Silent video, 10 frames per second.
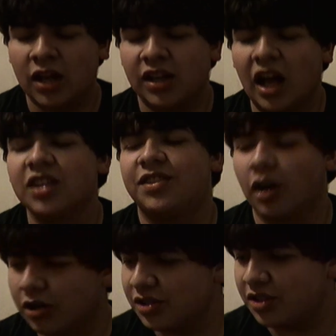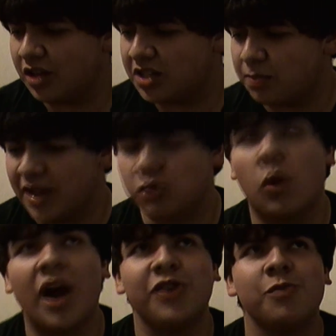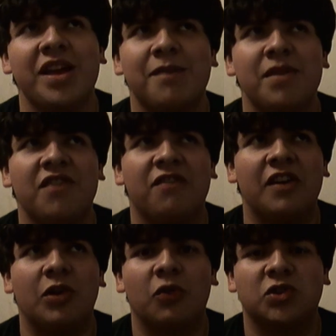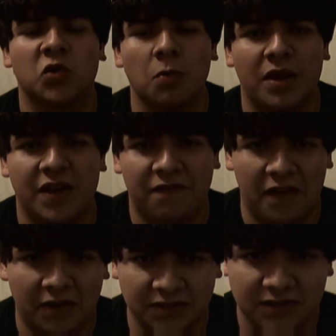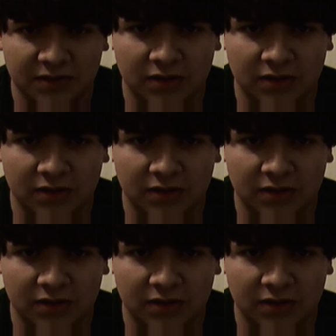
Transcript: God darn it, Dead Space. Why you make me feel so many feels?